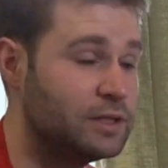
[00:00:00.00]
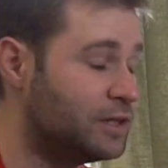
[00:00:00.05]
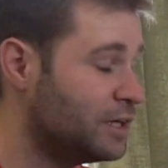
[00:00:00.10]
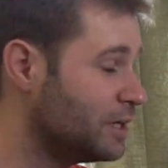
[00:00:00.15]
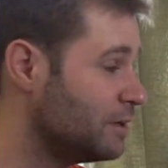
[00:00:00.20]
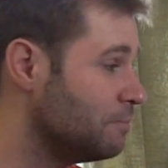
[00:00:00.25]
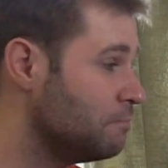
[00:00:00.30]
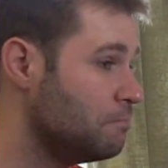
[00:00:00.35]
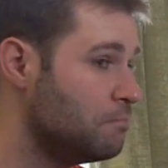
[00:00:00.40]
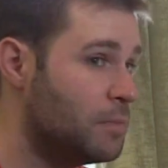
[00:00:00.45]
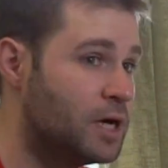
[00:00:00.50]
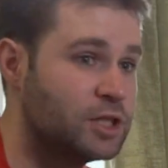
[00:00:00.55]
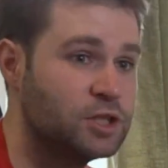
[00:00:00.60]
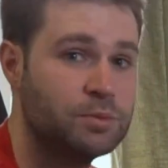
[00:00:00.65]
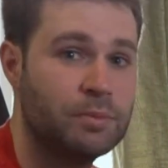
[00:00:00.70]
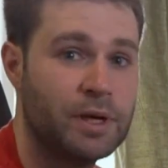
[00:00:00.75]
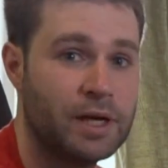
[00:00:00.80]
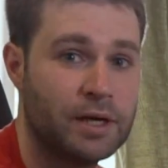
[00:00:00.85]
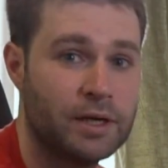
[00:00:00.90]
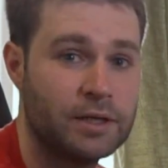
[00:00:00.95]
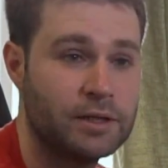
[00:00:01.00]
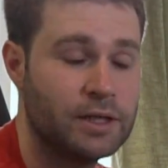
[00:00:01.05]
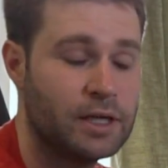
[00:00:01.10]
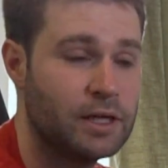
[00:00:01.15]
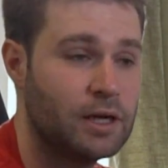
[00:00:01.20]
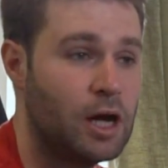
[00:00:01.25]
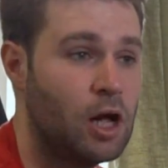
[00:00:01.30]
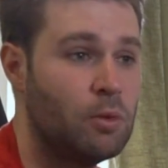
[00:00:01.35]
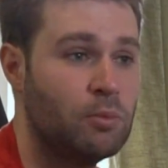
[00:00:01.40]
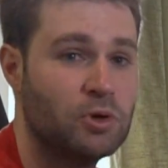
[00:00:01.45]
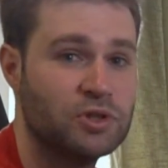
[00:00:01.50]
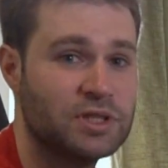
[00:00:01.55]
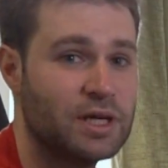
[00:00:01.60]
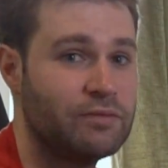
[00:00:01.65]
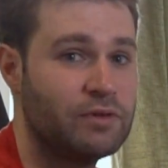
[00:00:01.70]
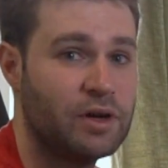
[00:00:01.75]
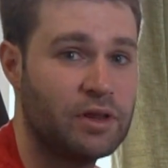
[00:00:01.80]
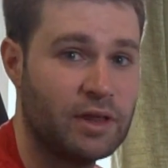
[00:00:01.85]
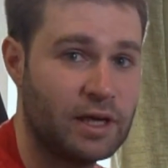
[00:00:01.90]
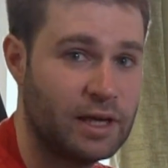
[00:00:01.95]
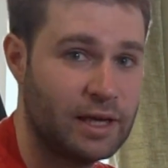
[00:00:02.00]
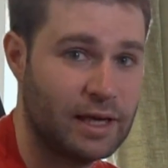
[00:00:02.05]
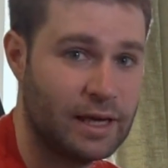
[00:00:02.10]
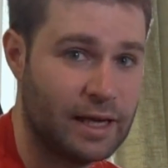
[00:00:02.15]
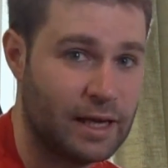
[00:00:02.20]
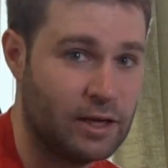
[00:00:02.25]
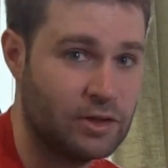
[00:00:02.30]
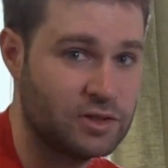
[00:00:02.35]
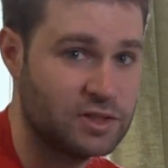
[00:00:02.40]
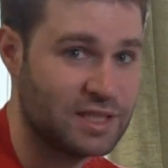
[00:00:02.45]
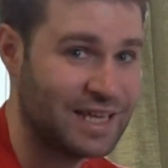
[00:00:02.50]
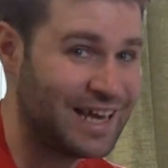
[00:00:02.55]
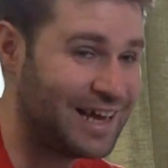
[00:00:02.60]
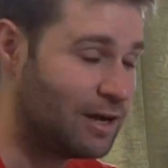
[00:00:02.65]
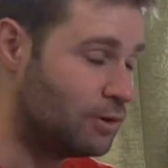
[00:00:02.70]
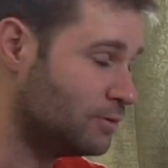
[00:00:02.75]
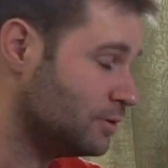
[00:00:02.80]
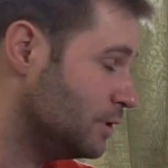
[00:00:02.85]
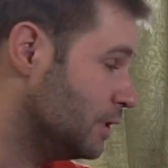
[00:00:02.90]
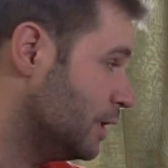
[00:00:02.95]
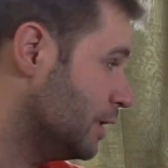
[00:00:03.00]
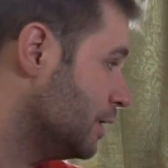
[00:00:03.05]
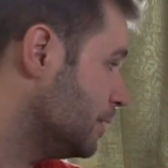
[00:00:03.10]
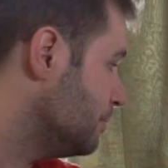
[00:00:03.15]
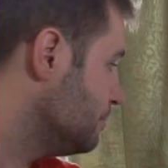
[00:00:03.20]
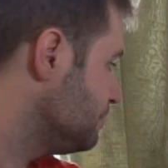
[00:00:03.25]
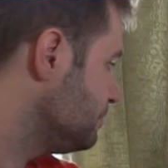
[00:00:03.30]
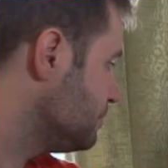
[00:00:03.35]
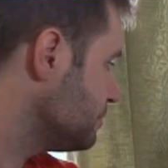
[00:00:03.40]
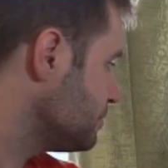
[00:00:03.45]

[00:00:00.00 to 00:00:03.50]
They're much better than almost everything else out there.